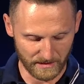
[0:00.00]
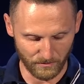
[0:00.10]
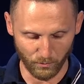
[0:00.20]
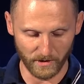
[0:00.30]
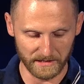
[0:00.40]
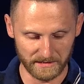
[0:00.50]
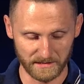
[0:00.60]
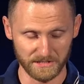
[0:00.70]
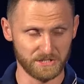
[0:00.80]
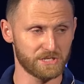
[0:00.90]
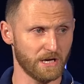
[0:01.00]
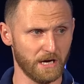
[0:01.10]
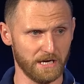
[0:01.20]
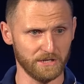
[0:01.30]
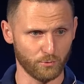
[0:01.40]
what
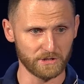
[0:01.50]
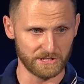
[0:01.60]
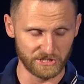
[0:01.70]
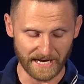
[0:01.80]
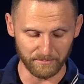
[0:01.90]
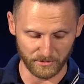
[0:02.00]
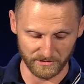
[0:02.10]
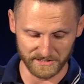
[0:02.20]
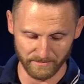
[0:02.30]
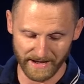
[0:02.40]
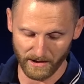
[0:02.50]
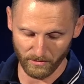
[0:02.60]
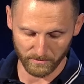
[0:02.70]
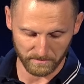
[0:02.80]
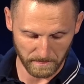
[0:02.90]
this chapter is
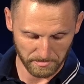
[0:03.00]
about.